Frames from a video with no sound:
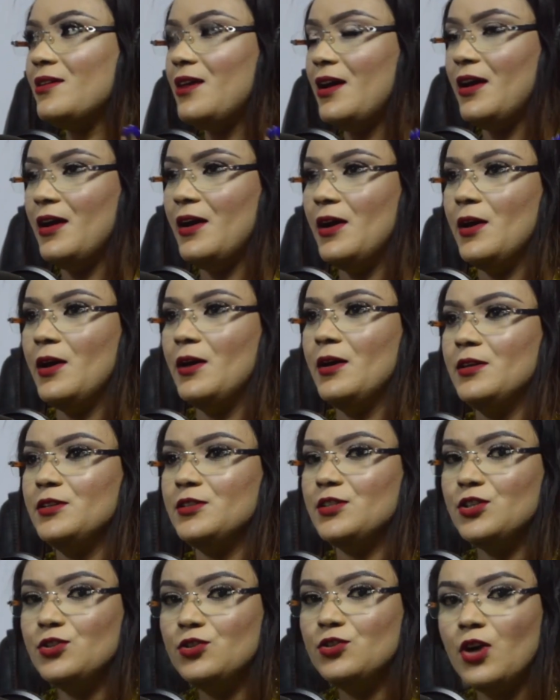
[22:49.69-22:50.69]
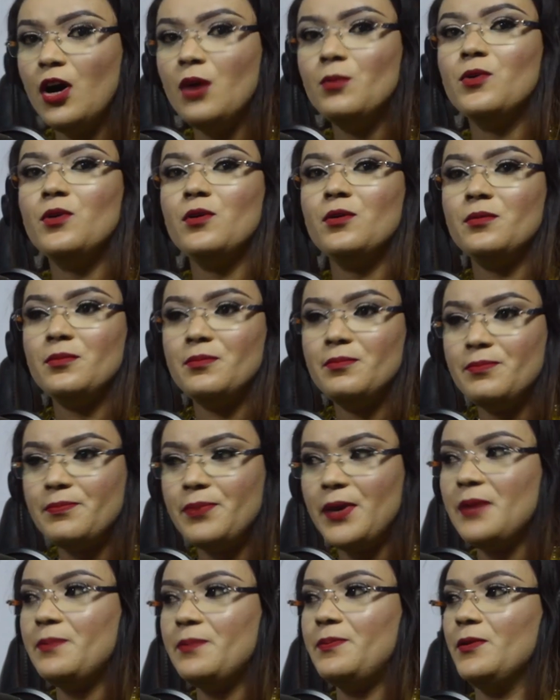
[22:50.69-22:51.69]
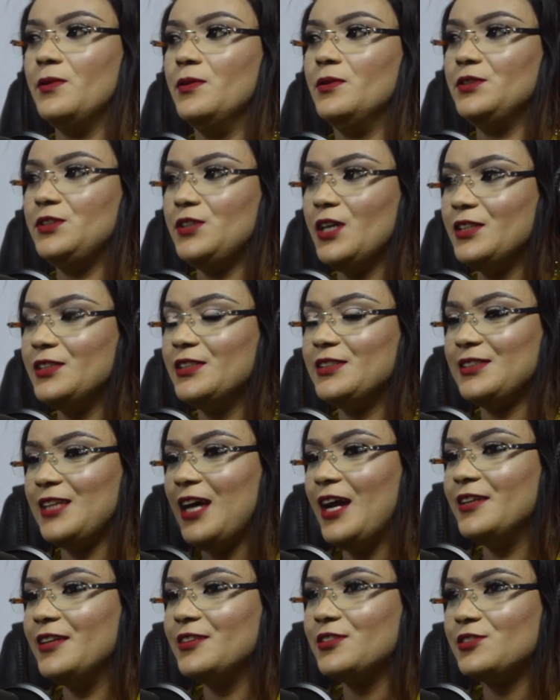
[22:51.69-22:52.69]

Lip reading: the normal people? Do you understand?